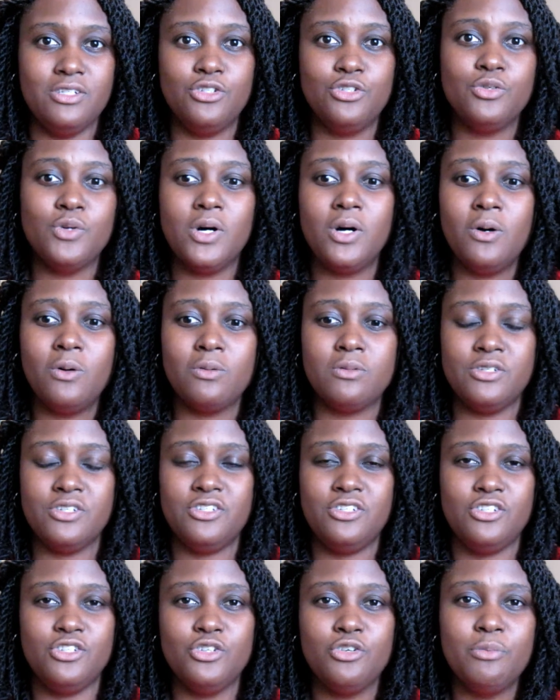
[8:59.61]
duo,
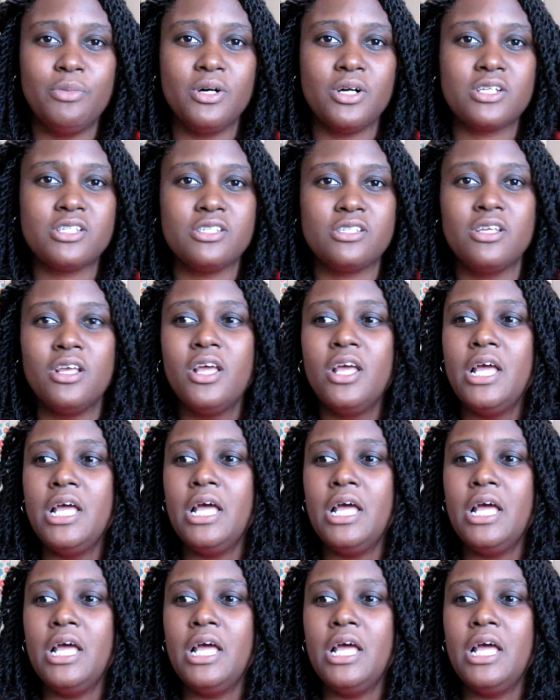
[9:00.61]
just the two books.